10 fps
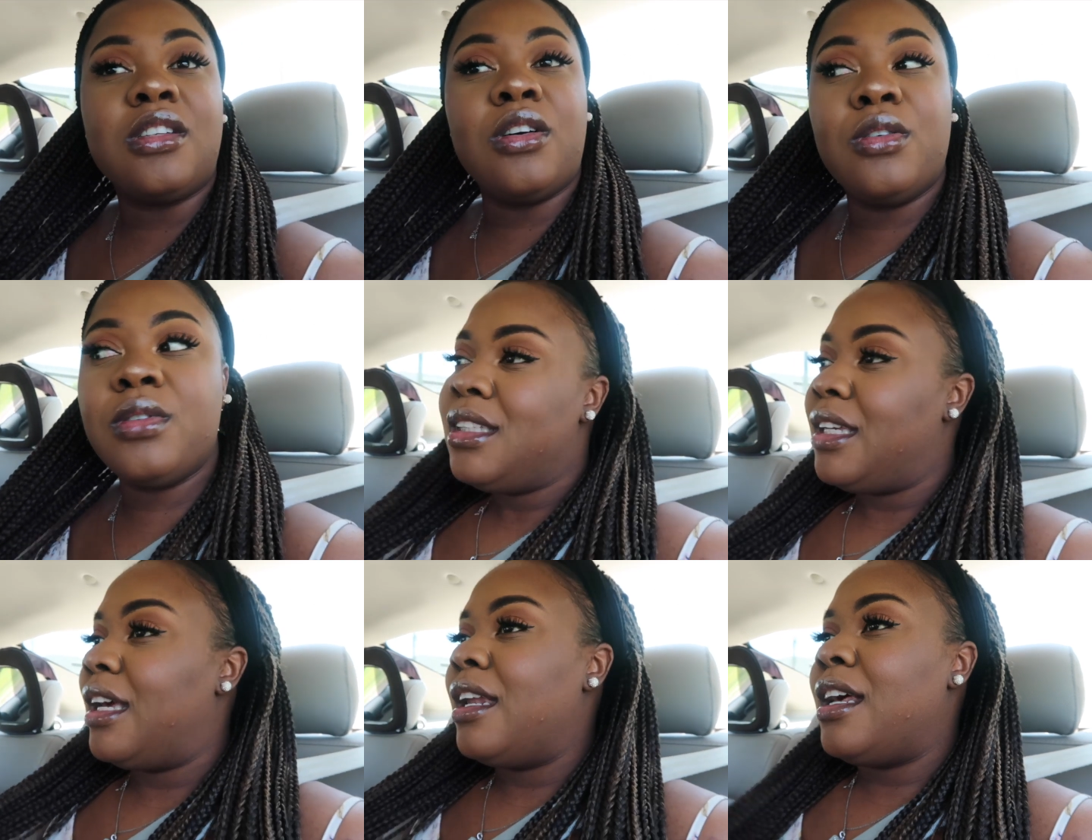So
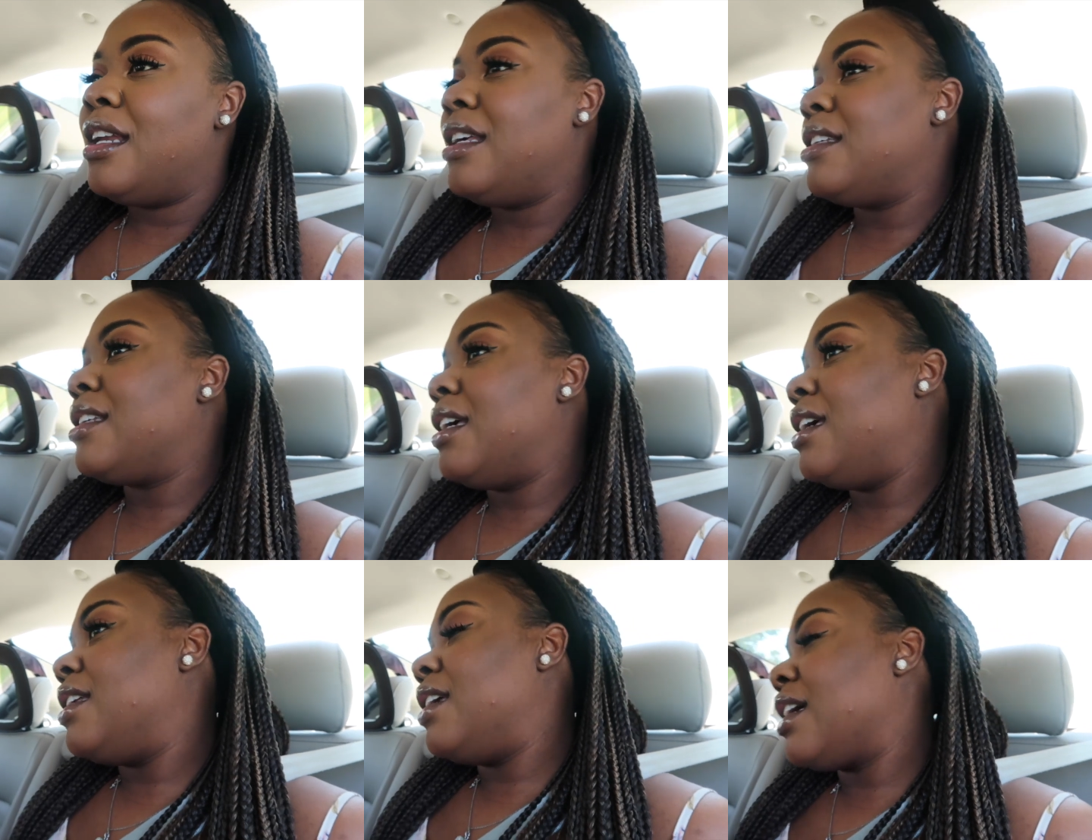yeah that is
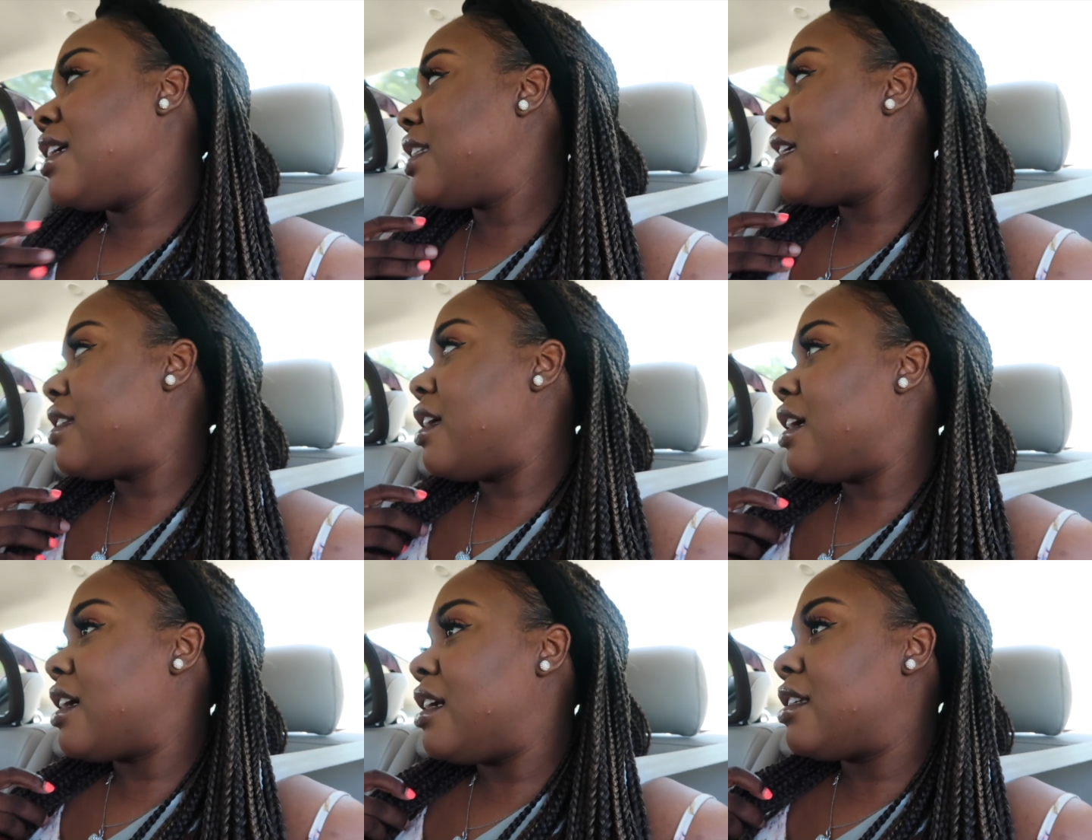it i guess that's all
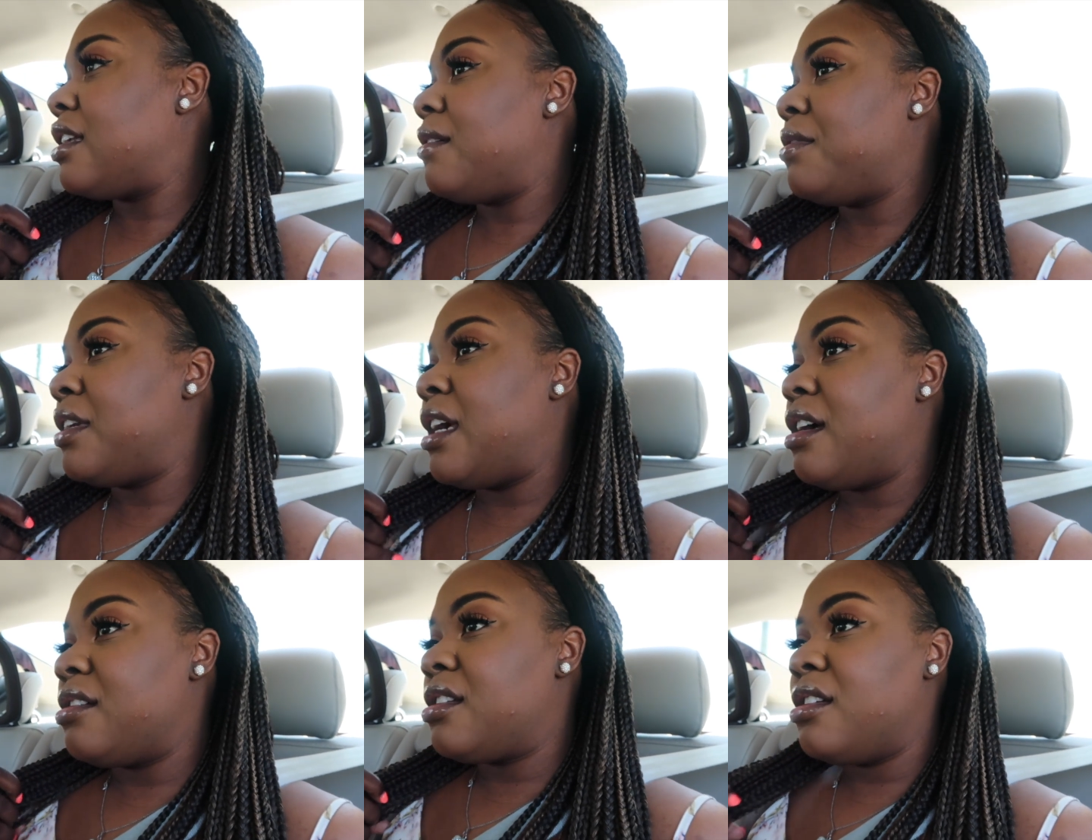i gotta say for
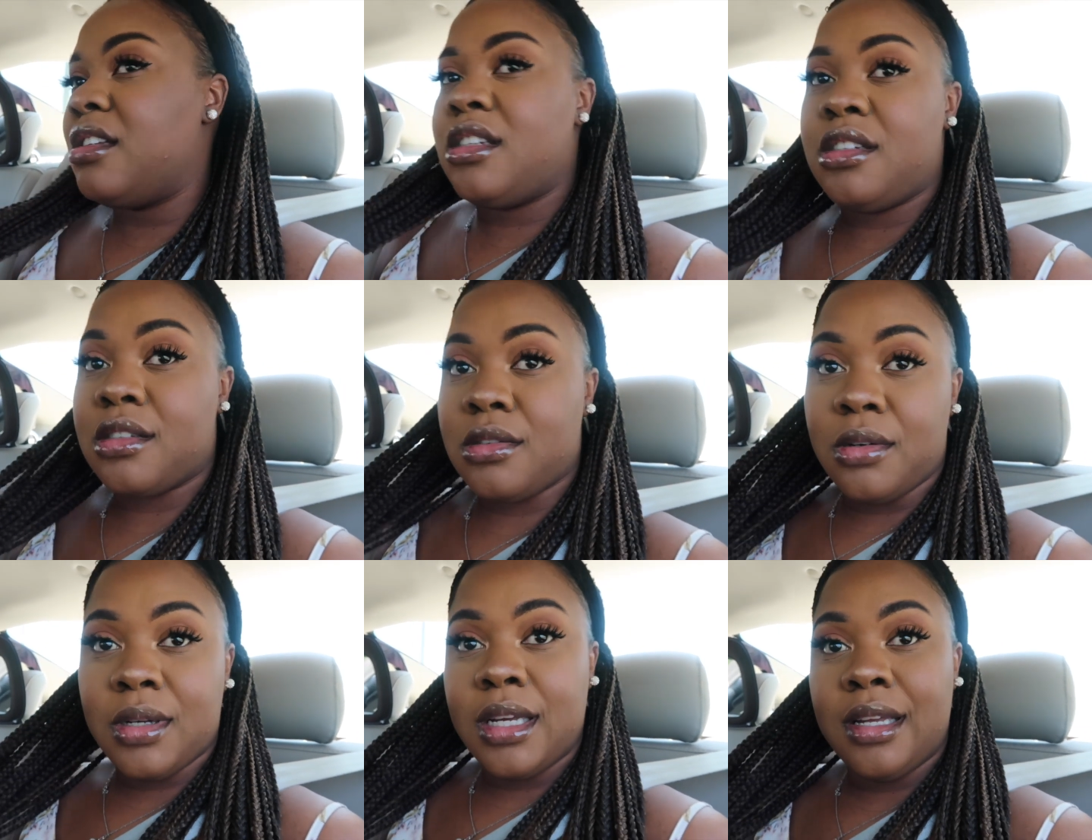now so let's just go
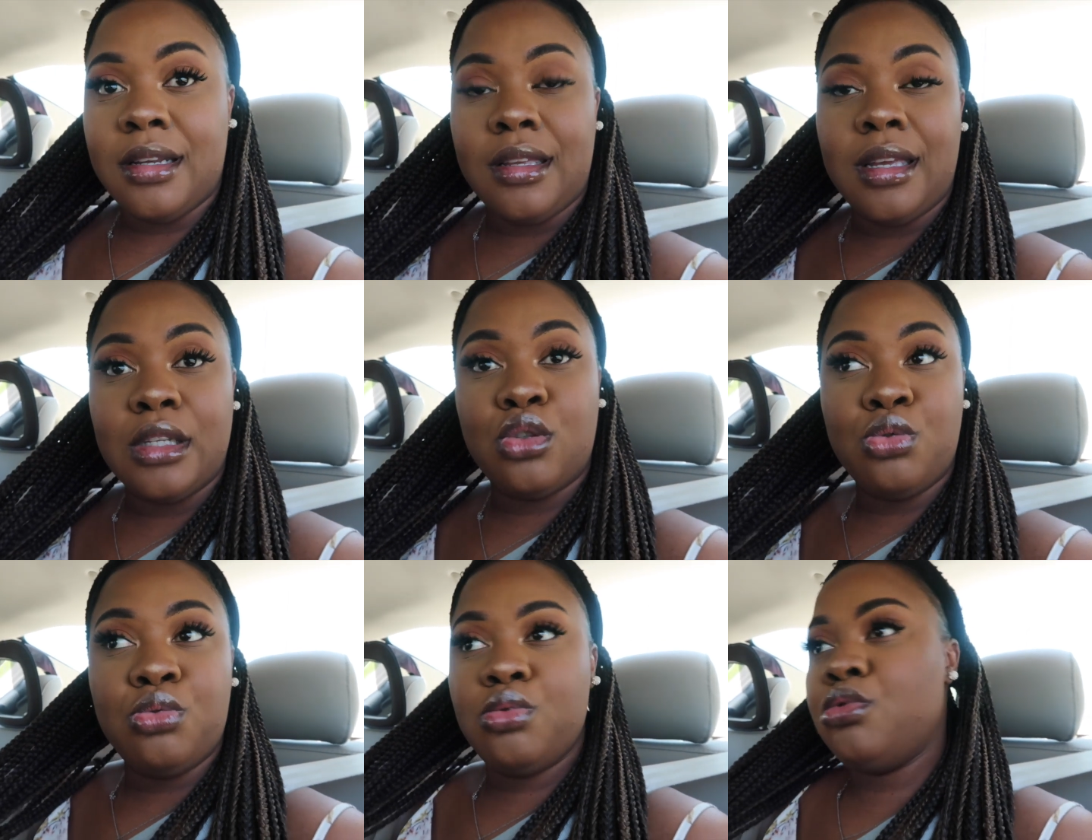ahead and get to
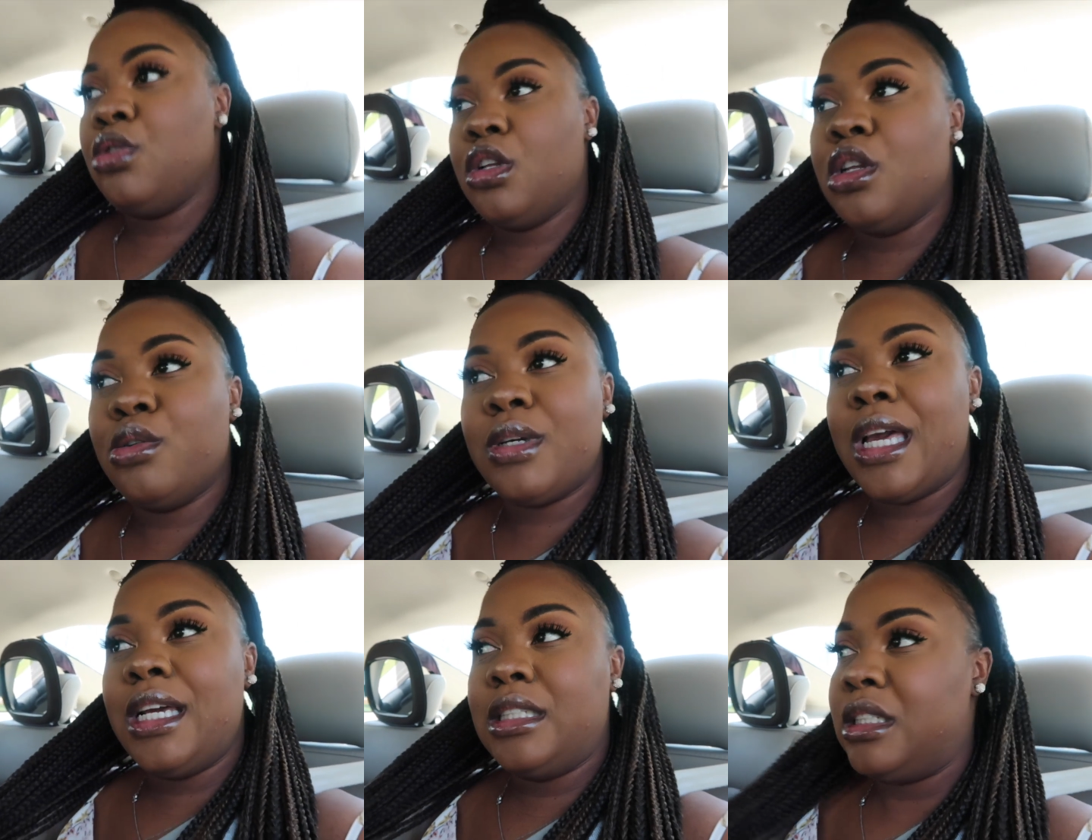the
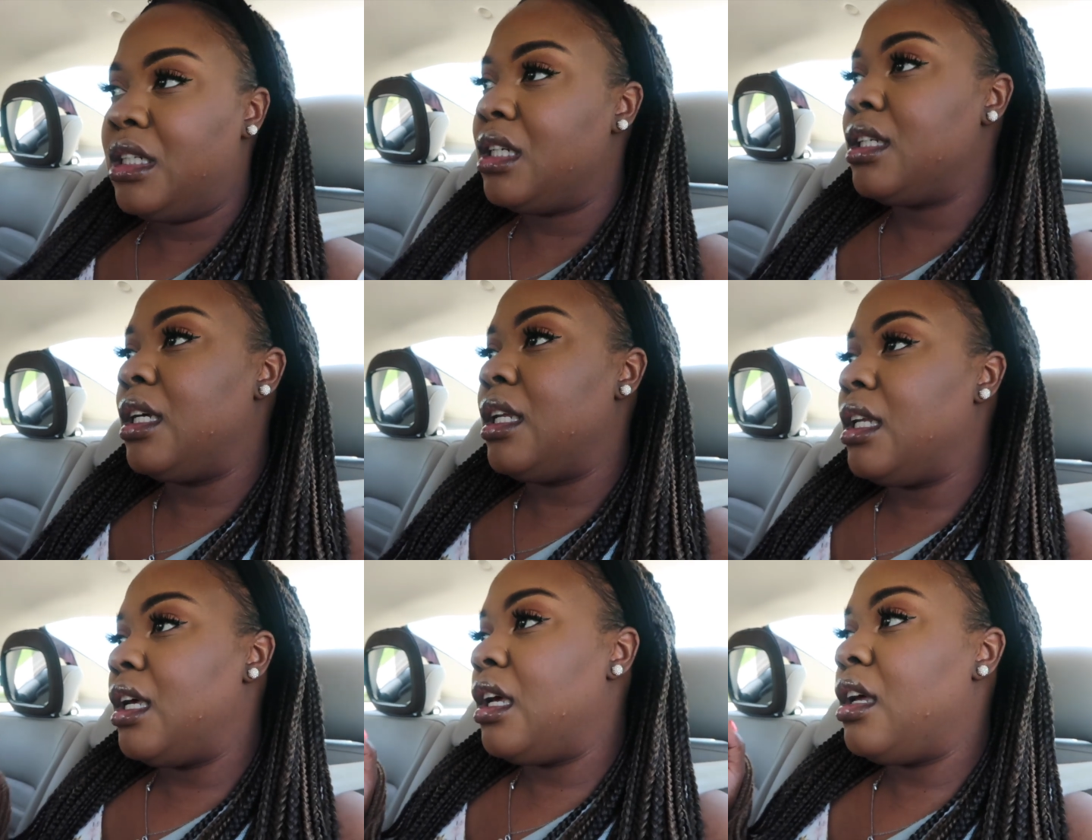location
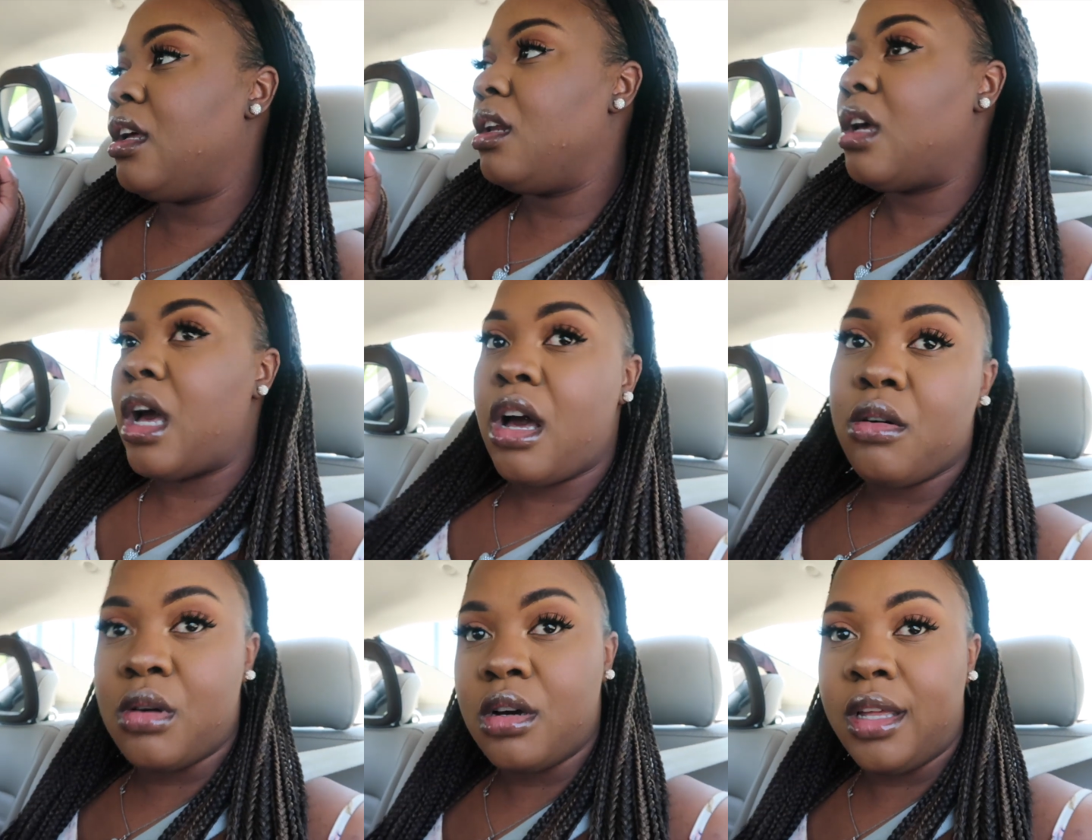and then i
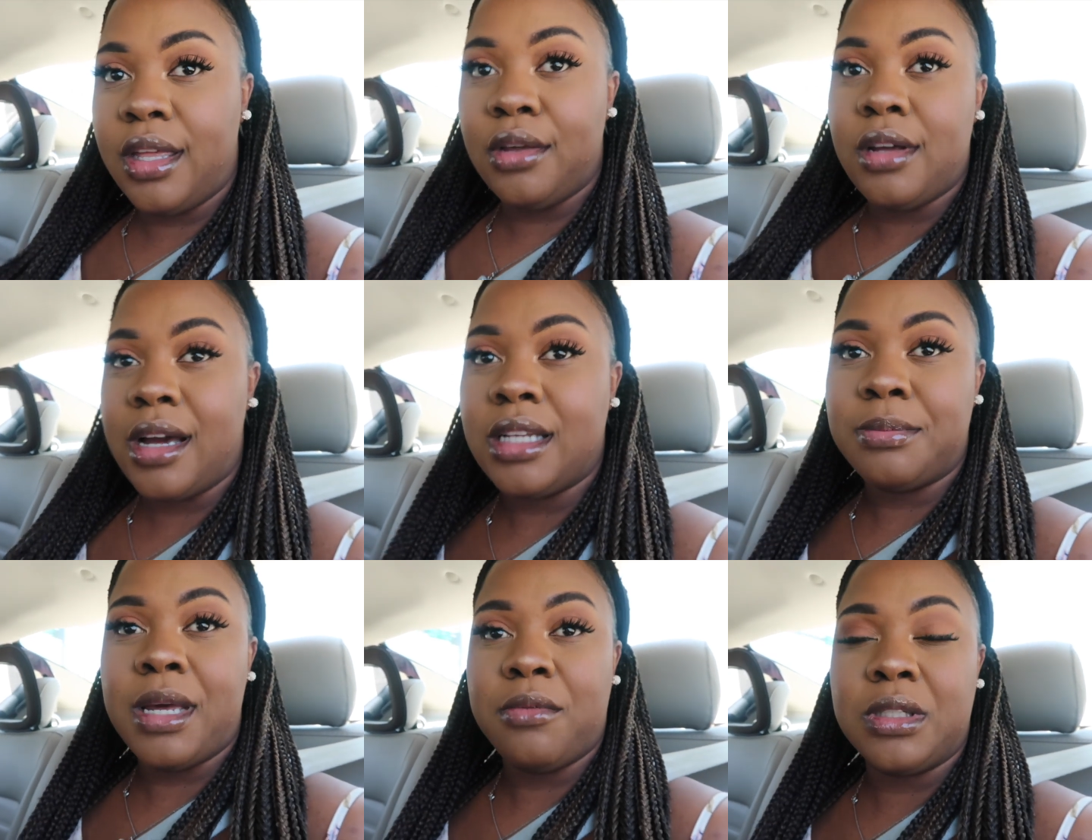will hit you guys
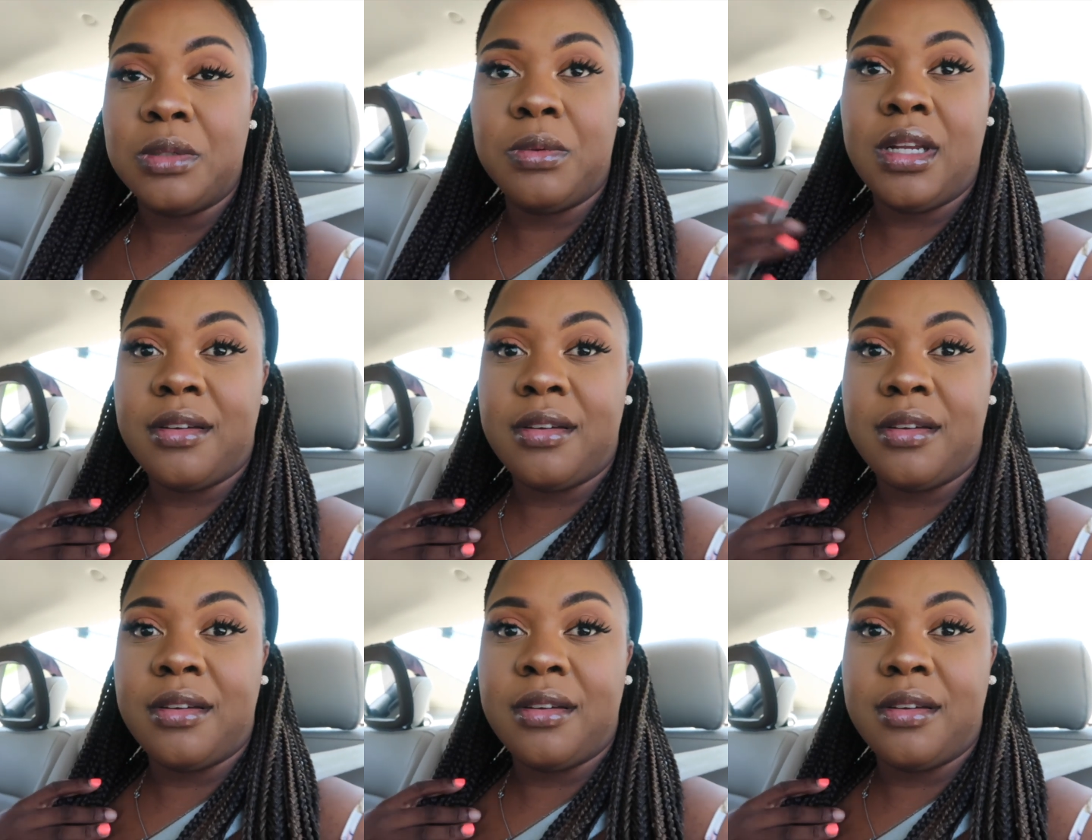back once we're